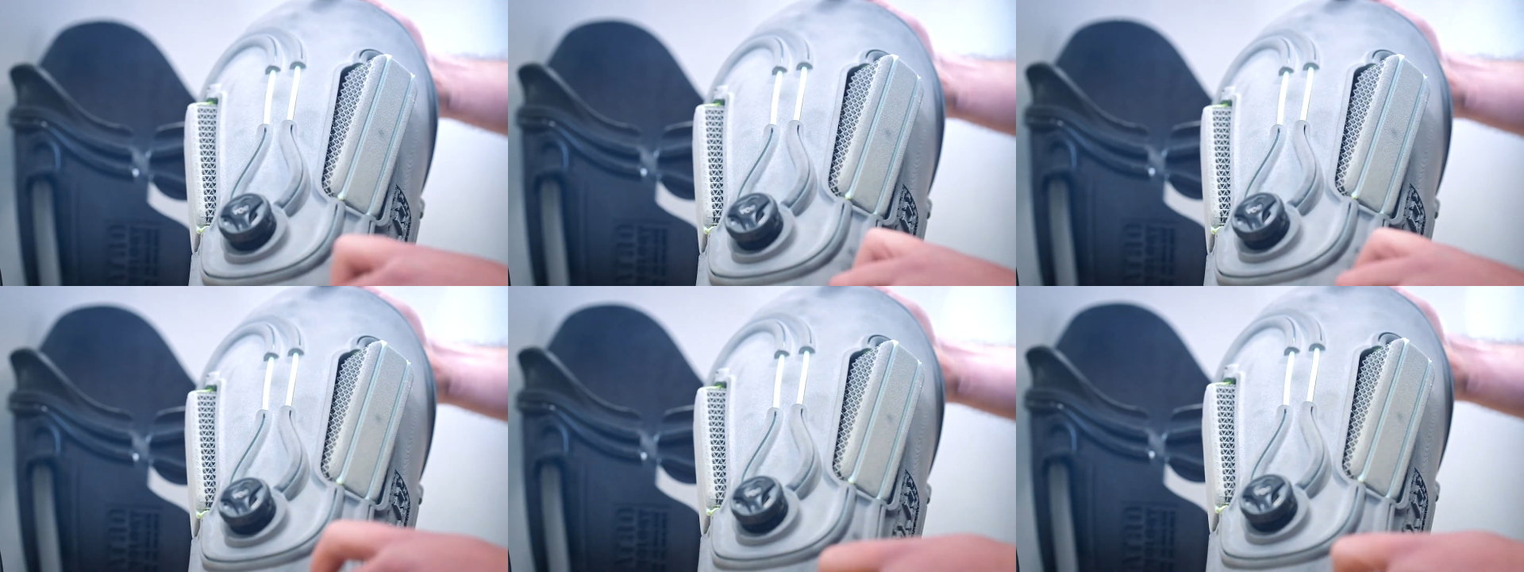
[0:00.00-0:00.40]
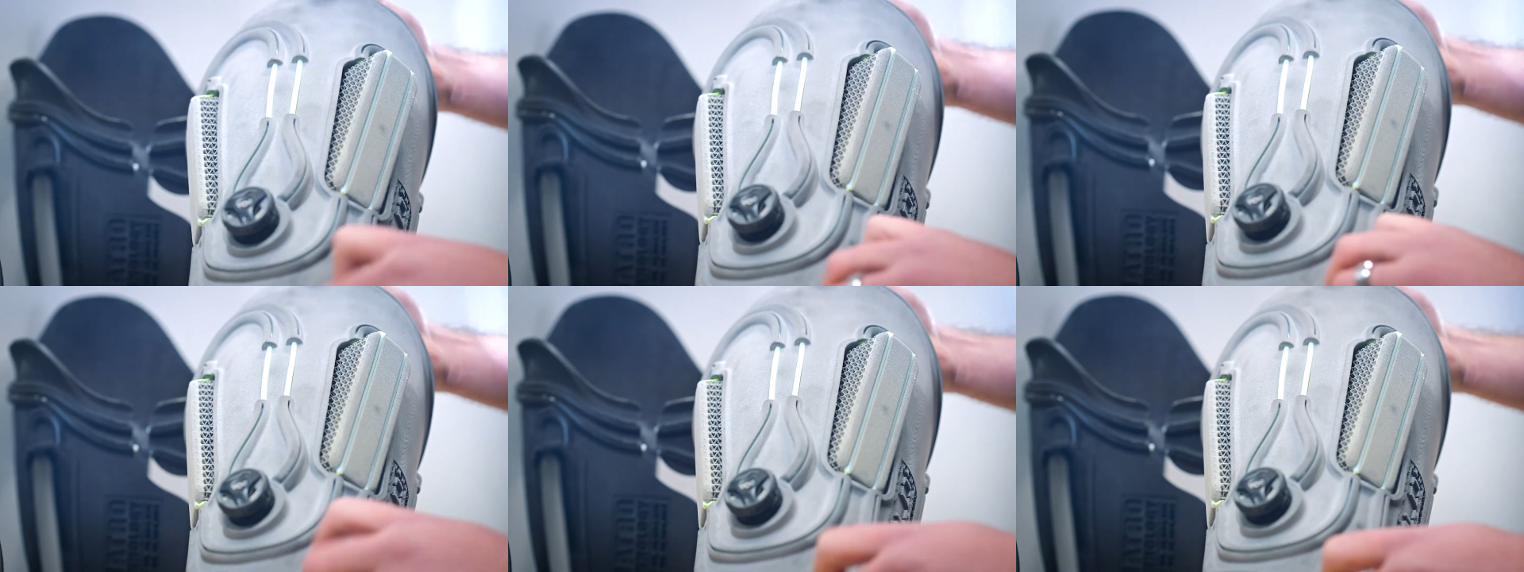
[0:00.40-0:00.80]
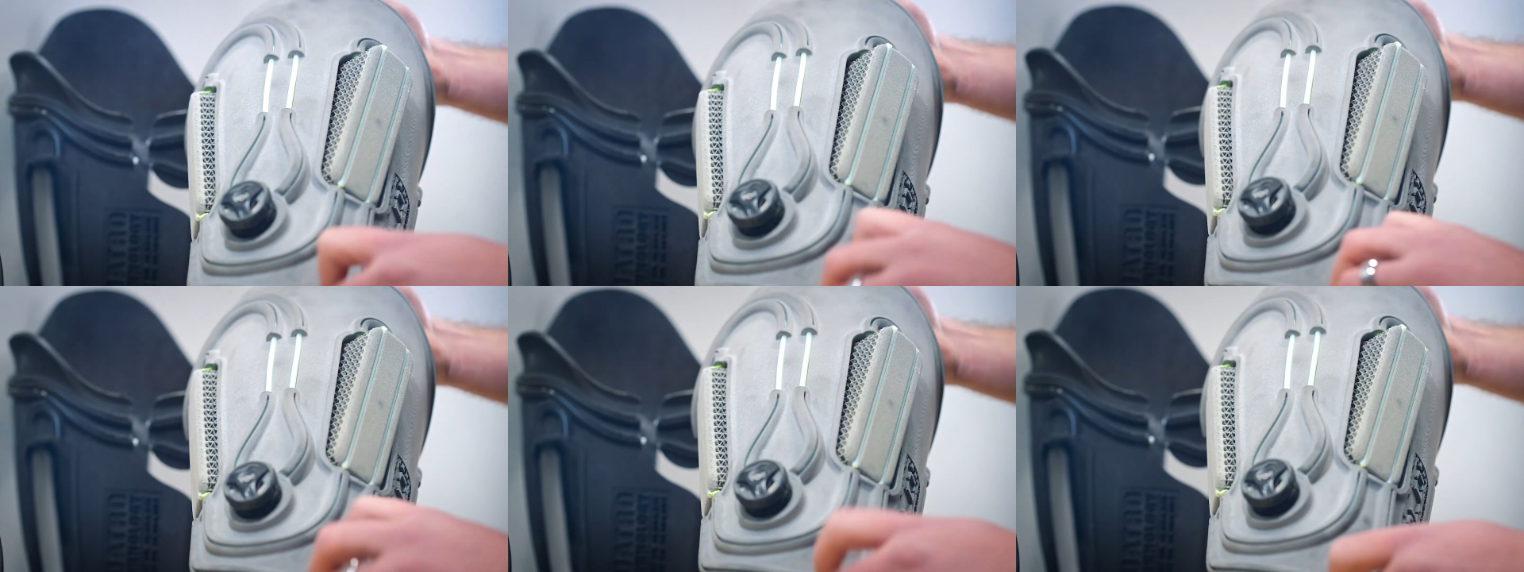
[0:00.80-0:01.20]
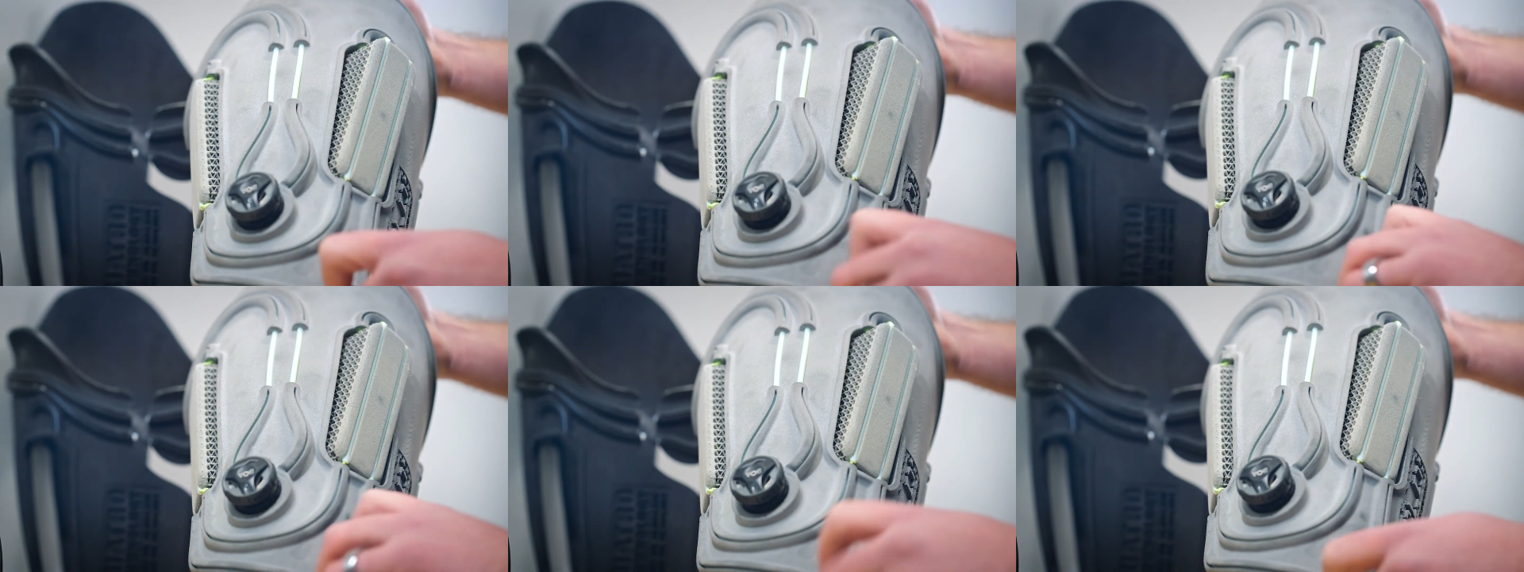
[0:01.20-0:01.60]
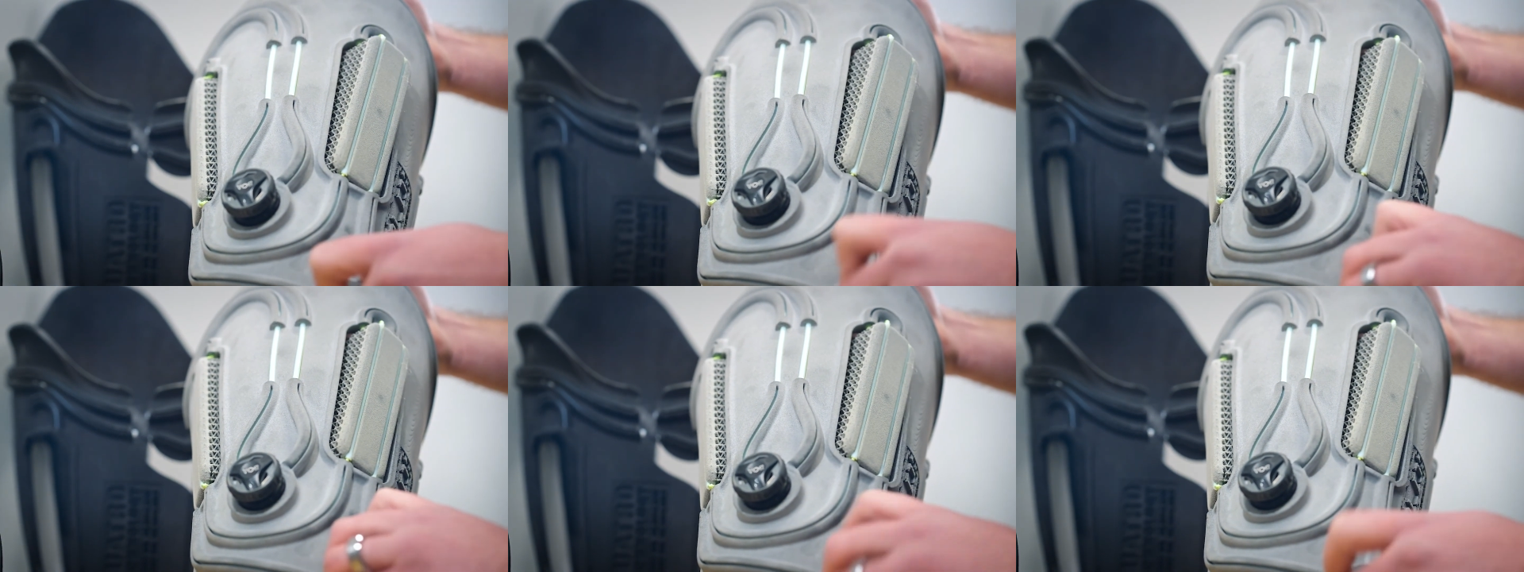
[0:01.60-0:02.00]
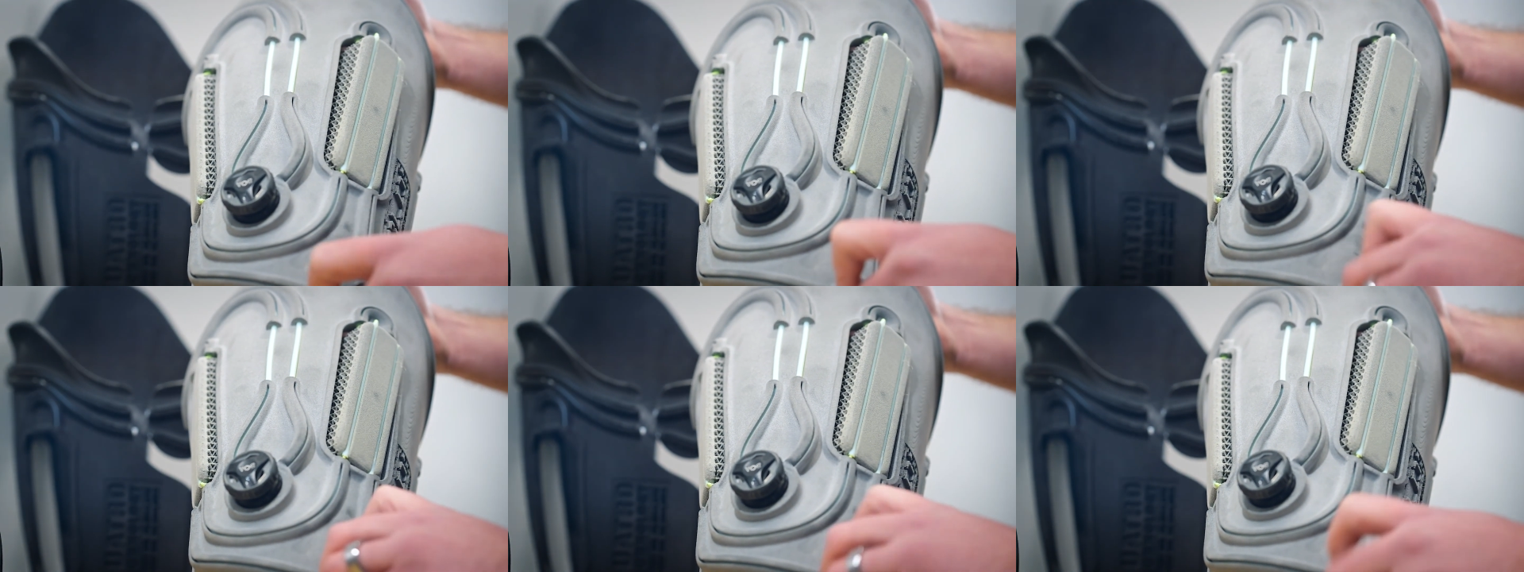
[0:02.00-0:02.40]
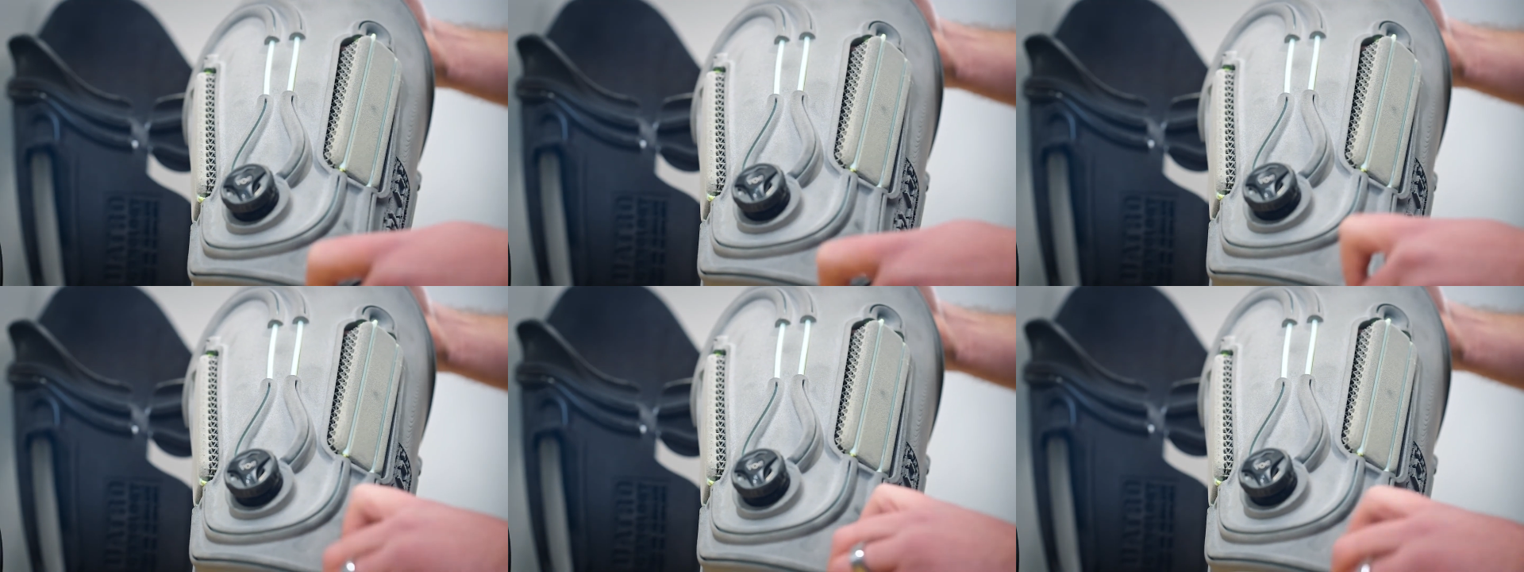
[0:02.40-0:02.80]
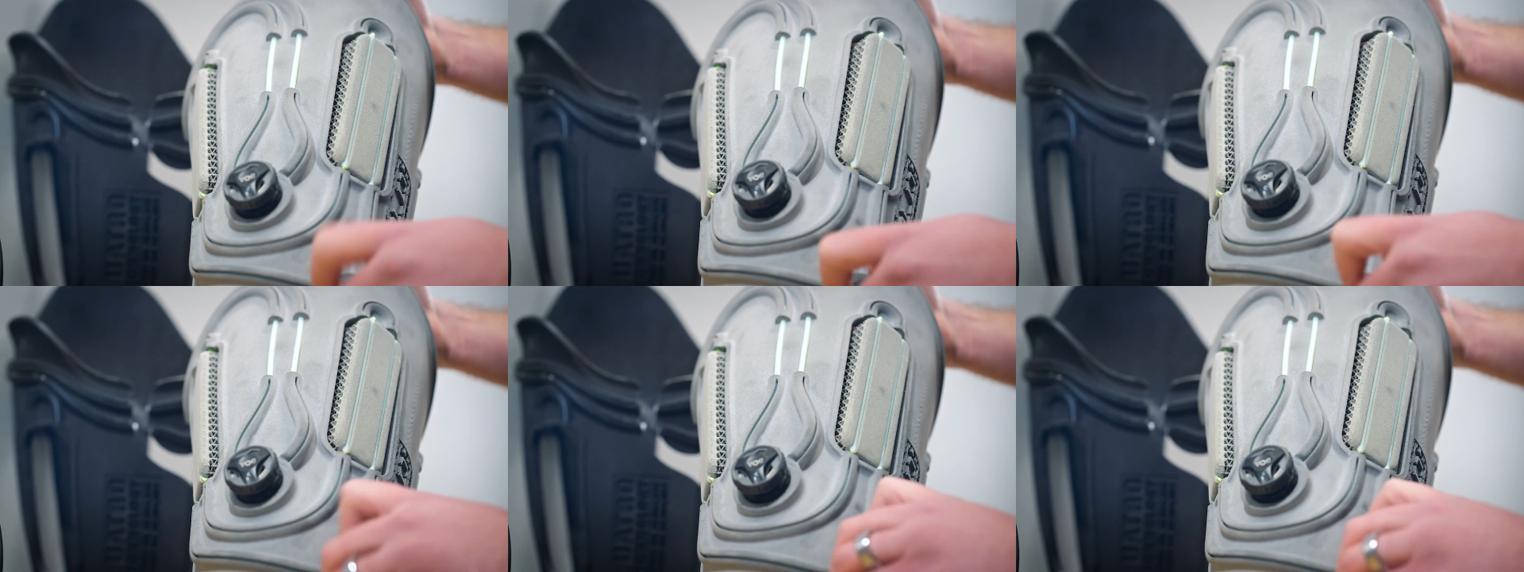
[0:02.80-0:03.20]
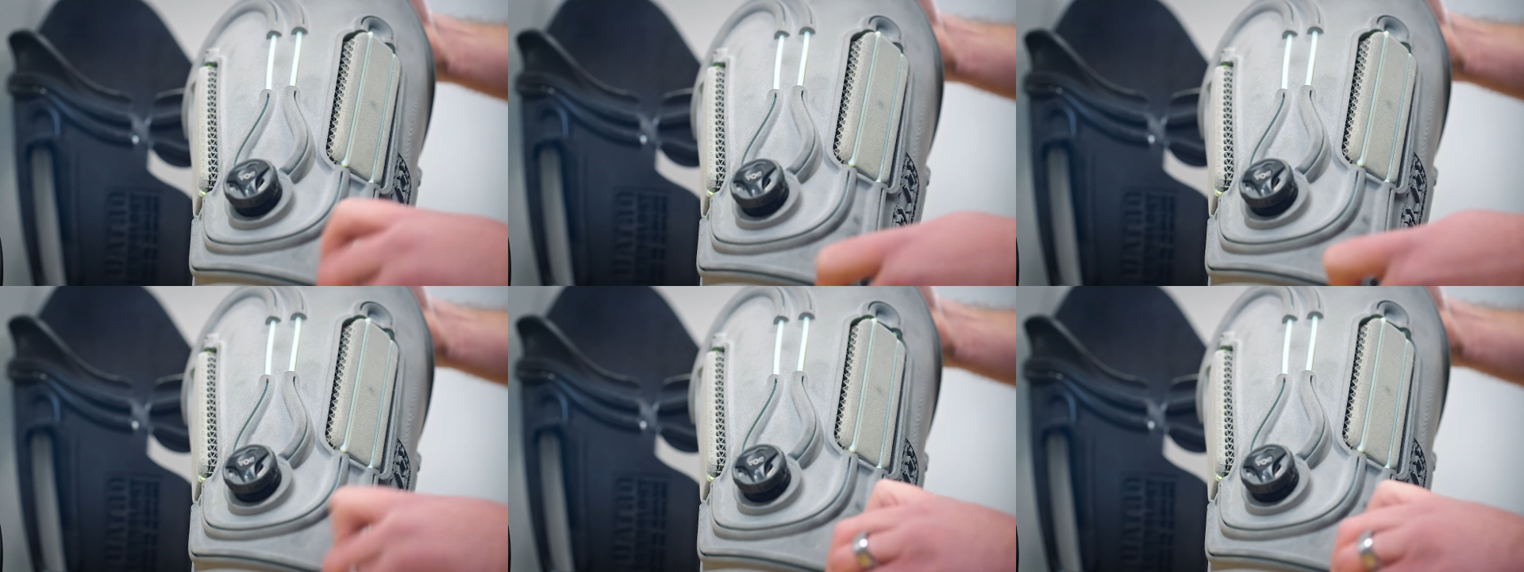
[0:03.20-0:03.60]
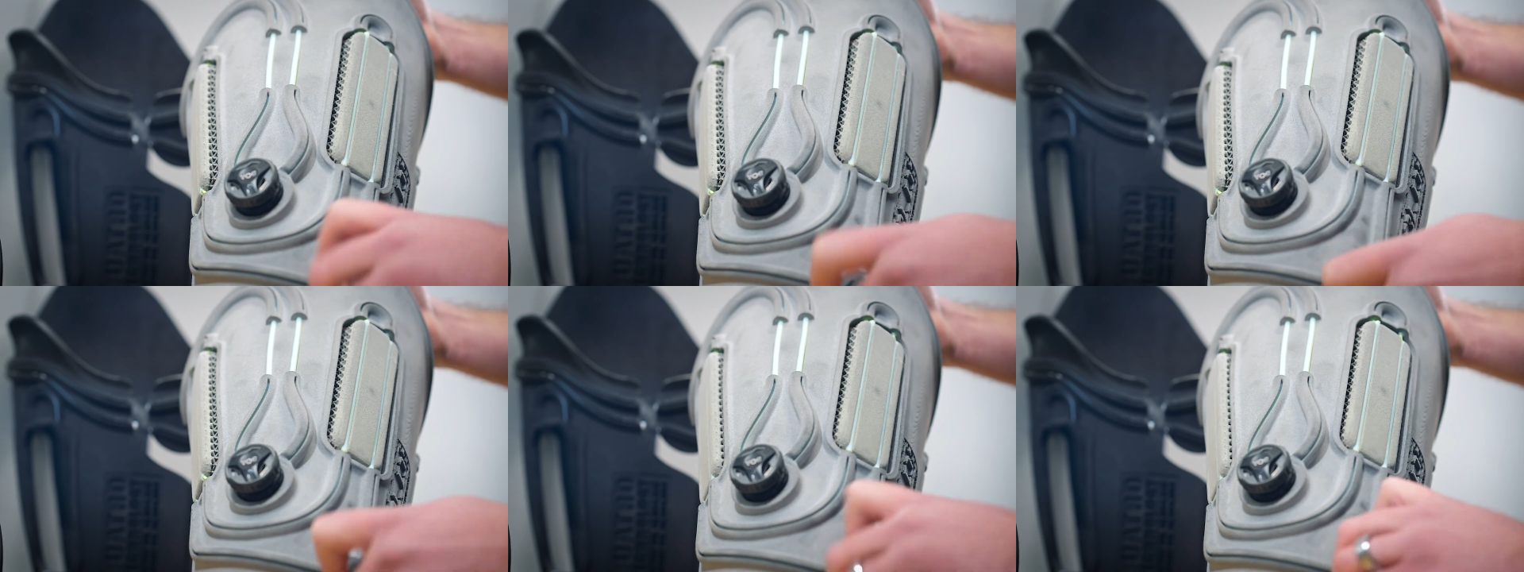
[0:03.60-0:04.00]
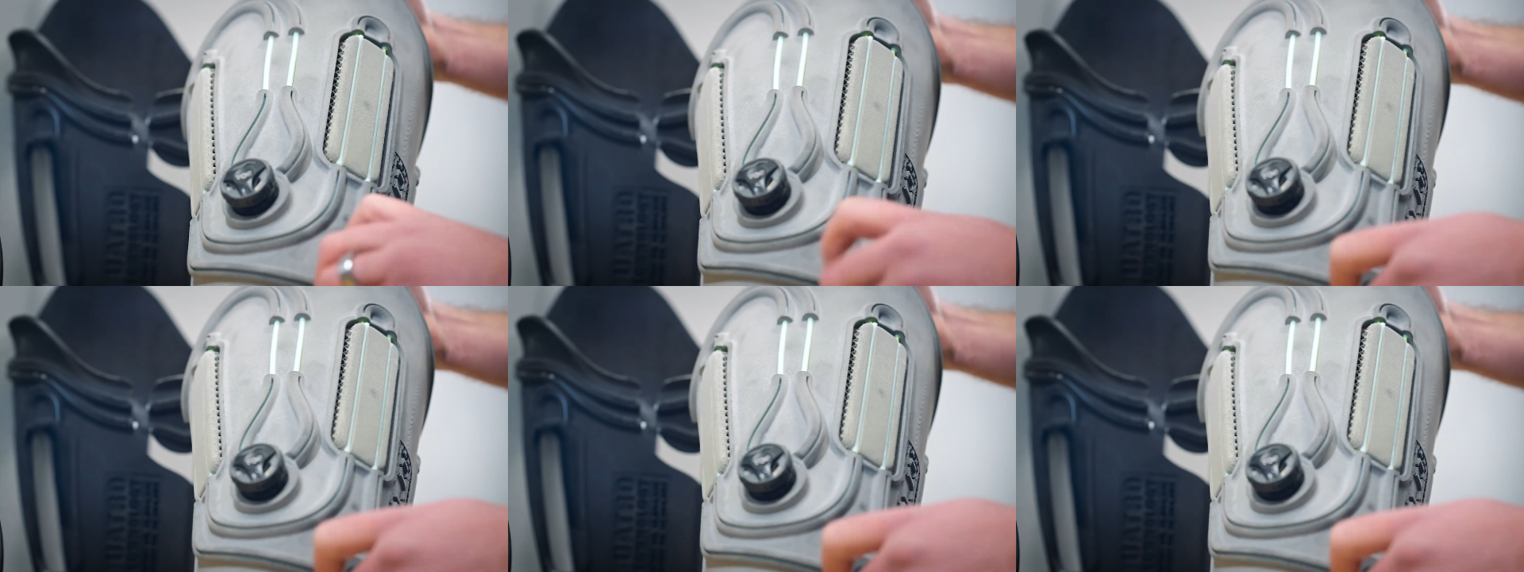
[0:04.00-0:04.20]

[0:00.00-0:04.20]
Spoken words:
No face is visible, so there are no lips to read.